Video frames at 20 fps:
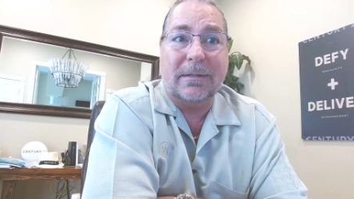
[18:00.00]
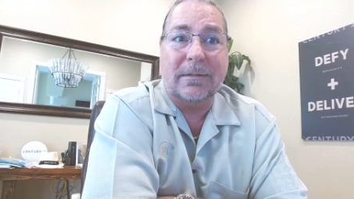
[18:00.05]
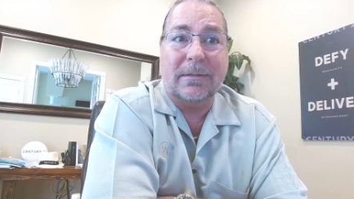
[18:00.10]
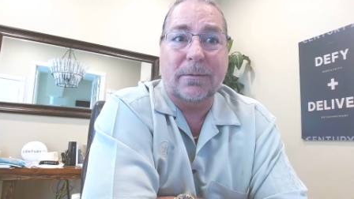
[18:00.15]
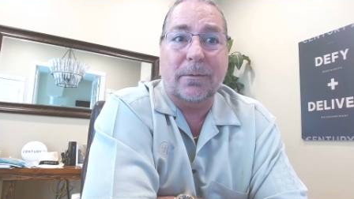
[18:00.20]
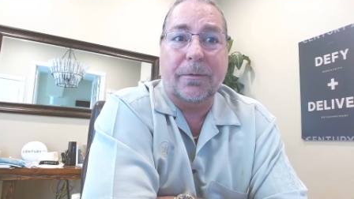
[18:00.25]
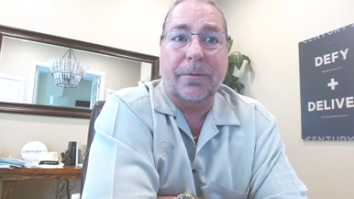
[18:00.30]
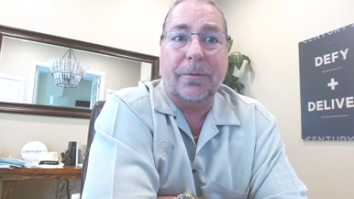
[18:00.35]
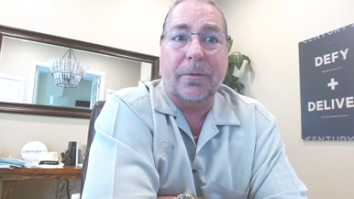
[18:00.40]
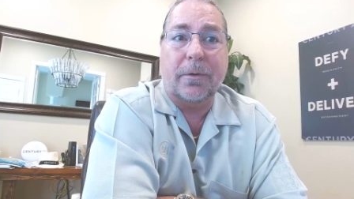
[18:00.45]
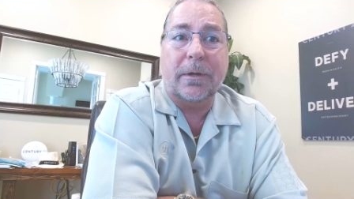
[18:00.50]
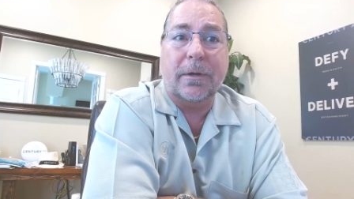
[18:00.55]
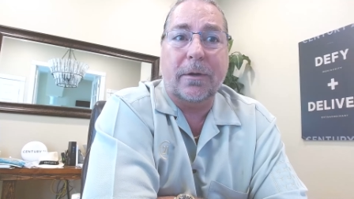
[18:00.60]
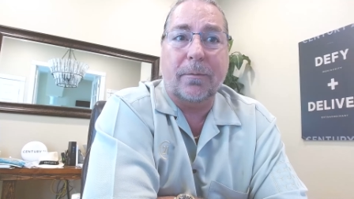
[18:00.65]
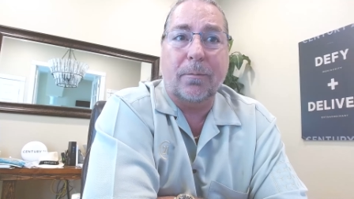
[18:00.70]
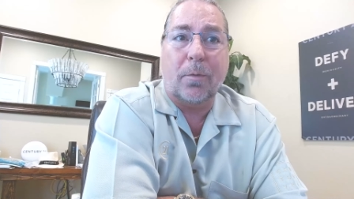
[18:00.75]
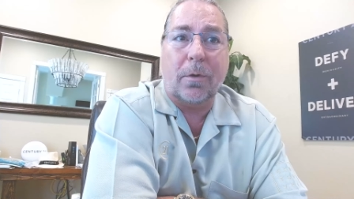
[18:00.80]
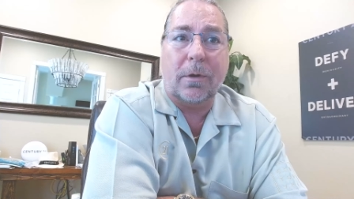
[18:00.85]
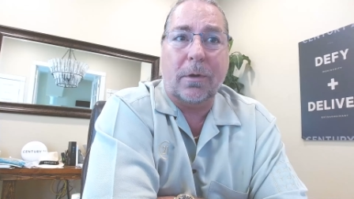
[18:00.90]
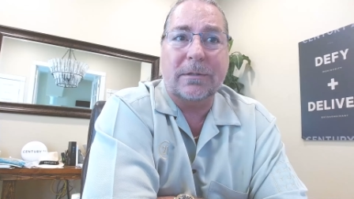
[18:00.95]
into a
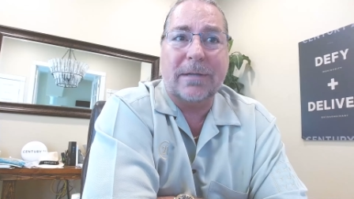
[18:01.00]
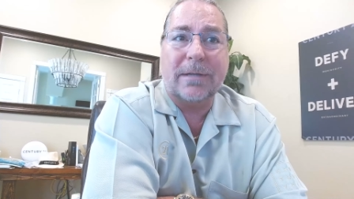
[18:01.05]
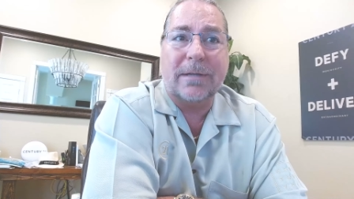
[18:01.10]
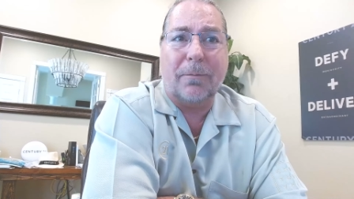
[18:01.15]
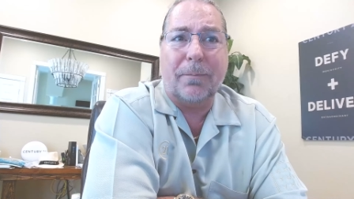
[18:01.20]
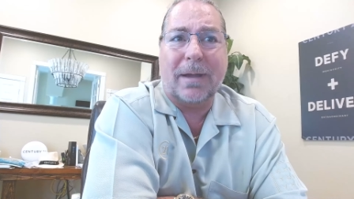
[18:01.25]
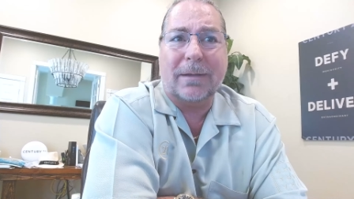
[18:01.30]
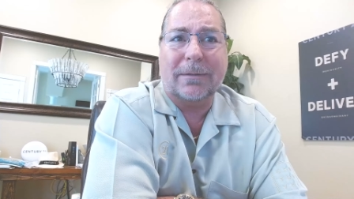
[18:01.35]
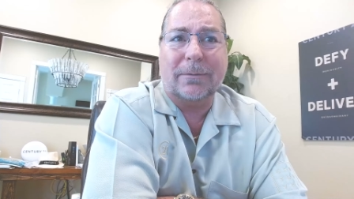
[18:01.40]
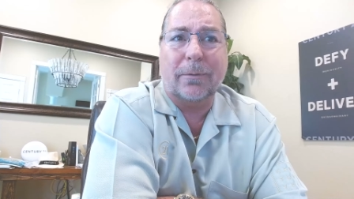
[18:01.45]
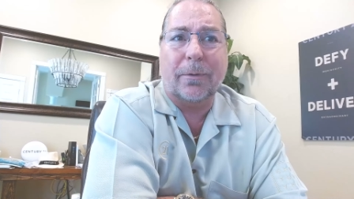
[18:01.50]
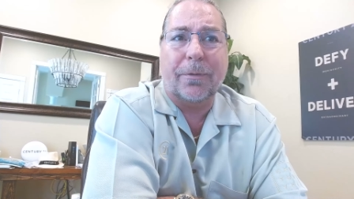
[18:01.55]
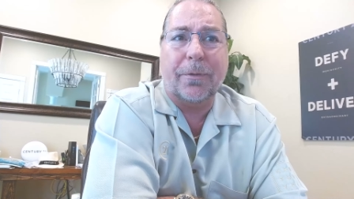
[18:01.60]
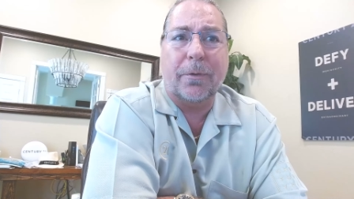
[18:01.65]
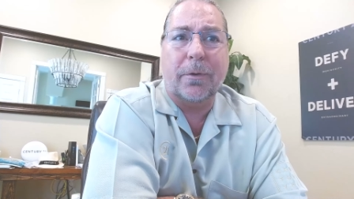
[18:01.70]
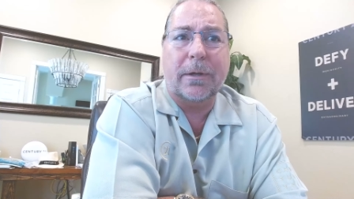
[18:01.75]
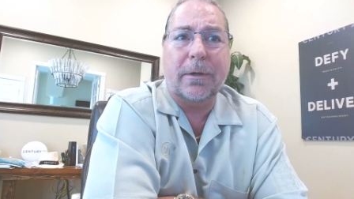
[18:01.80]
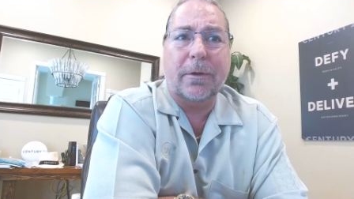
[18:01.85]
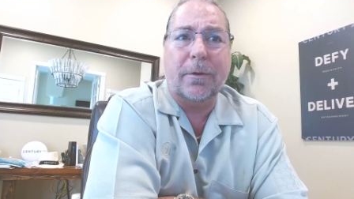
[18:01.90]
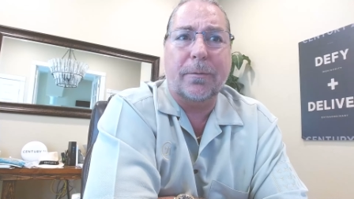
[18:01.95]
thirty-year mortgage. Now I'm back to a
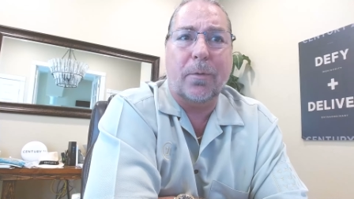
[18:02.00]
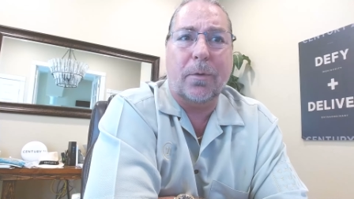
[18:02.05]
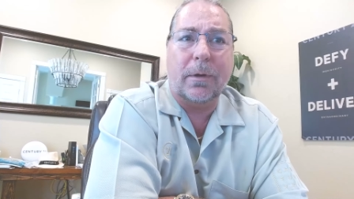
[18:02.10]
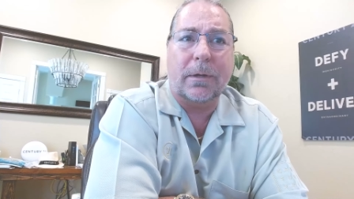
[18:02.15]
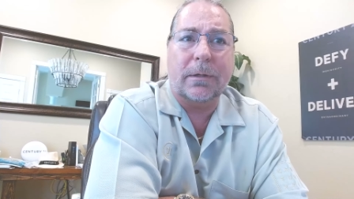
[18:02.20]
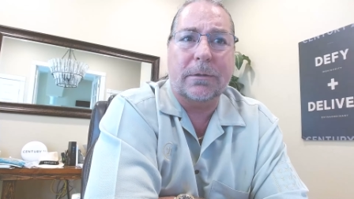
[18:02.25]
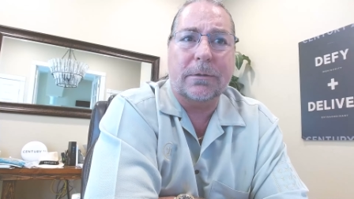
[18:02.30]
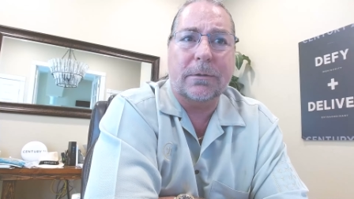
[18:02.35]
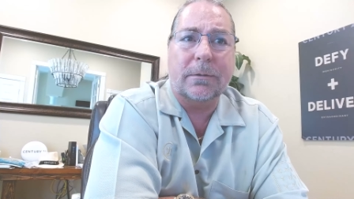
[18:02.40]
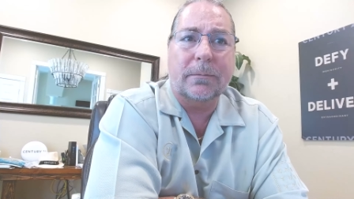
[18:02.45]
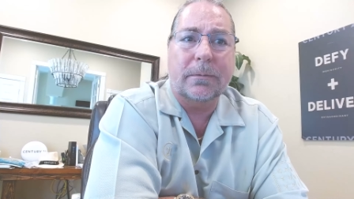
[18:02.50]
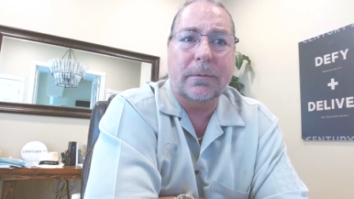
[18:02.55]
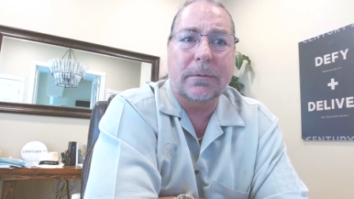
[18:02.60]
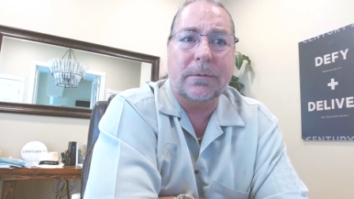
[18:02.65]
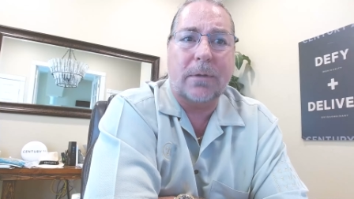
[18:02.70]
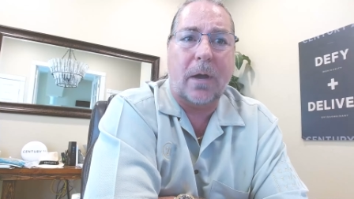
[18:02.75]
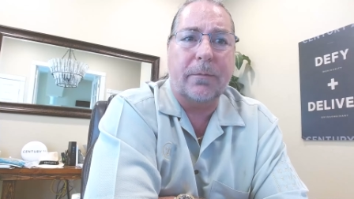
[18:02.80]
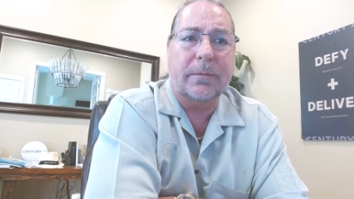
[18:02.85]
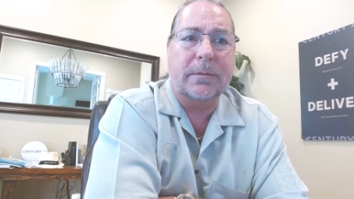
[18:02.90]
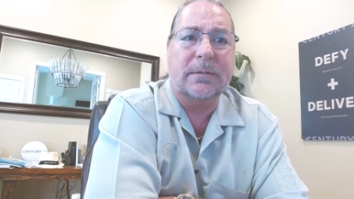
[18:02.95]
thirty-year mortgage.
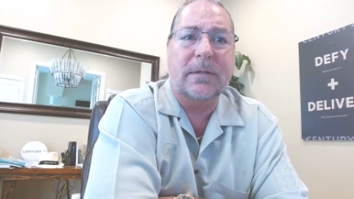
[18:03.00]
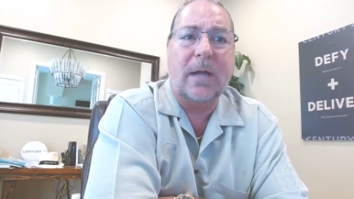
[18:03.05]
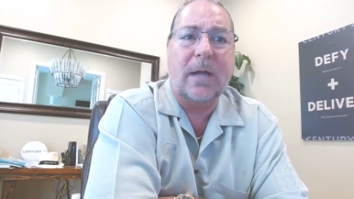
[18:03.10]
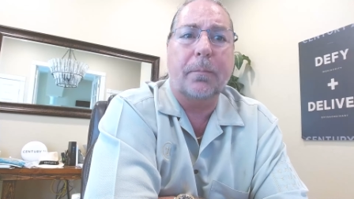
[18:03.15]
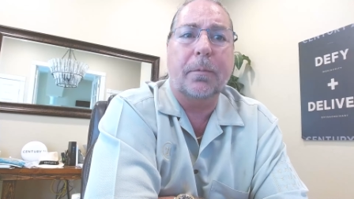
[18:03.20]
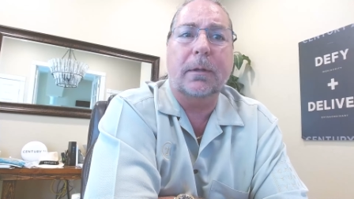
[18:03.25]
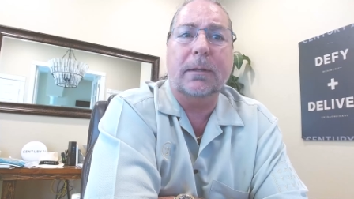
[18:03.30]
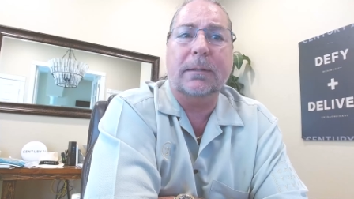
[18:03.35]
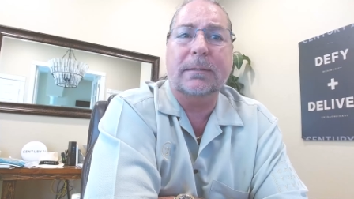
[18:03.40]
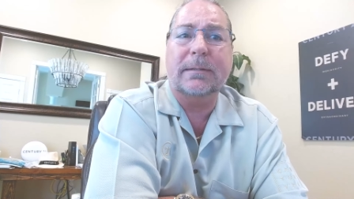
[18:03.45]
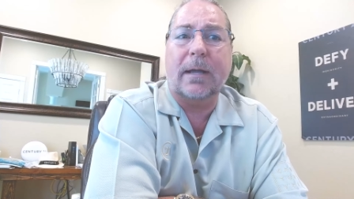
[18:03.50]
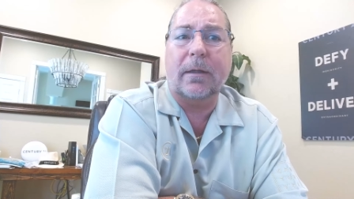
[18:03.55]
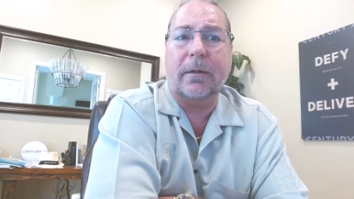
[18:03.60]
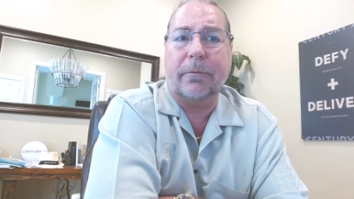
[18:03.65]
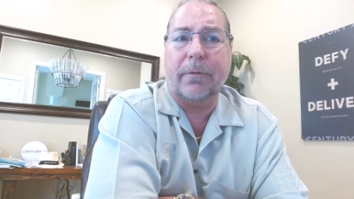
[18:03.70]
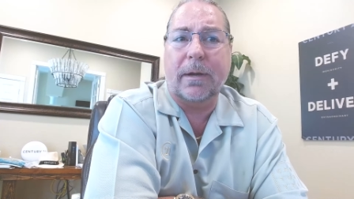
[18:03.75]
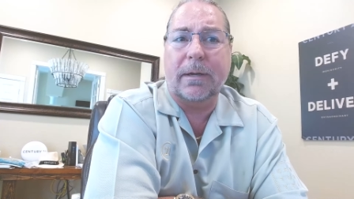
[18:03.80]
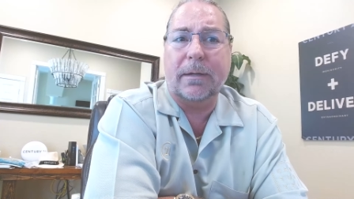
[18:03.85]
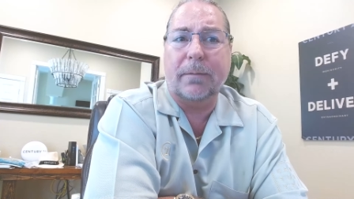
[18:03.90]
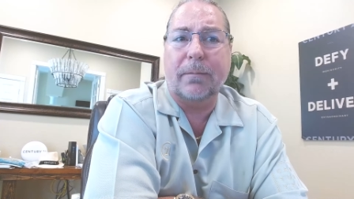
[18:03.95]
So I was double
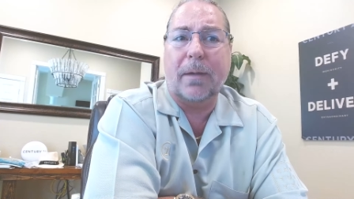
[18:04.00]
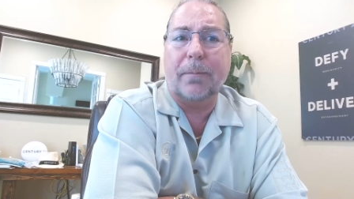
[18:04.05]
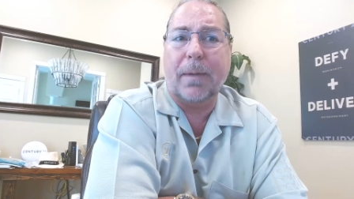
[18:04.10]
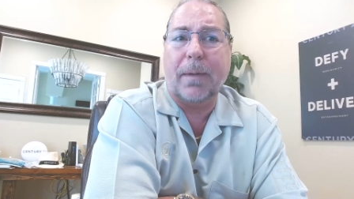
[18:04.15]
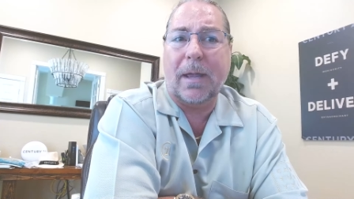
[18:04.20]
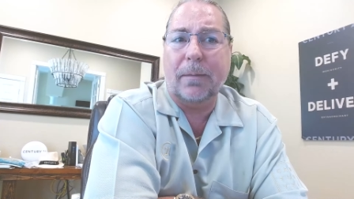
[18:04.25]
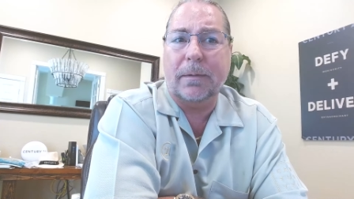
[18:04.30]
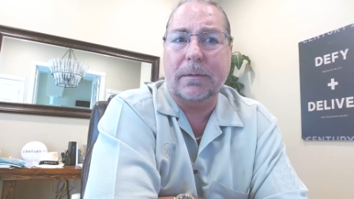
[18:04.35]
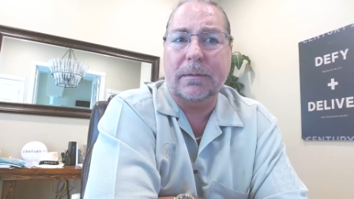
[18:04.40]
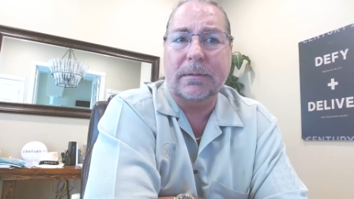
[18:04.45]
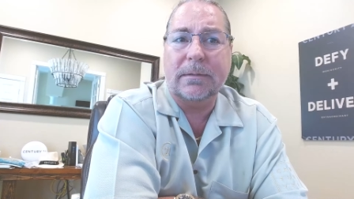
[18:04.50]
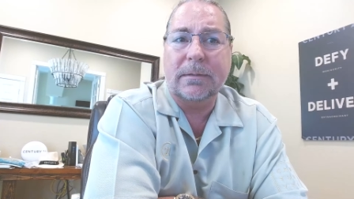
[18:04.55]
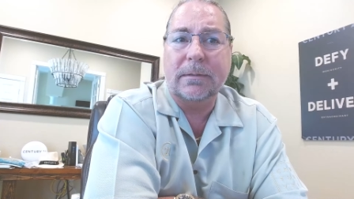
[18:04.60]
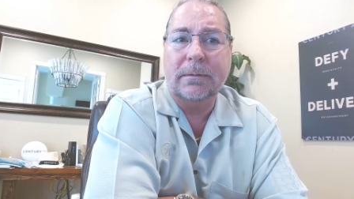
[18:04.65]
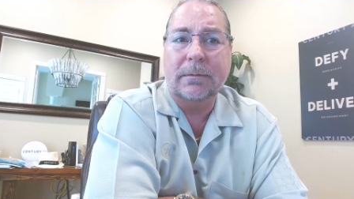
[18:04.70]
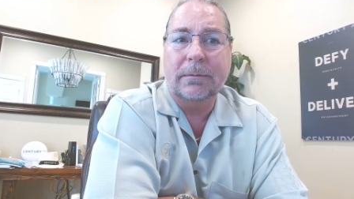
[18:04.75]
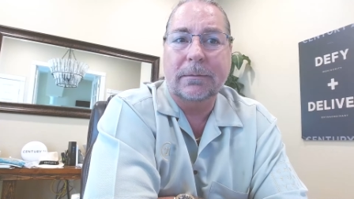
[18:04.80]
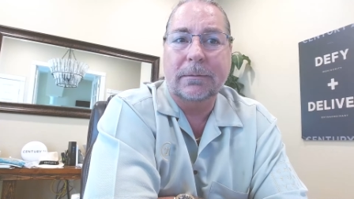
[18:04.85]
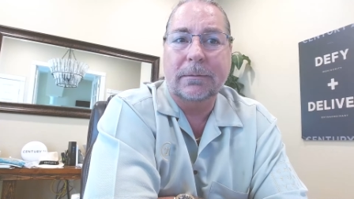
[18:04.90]
accelerating my payments.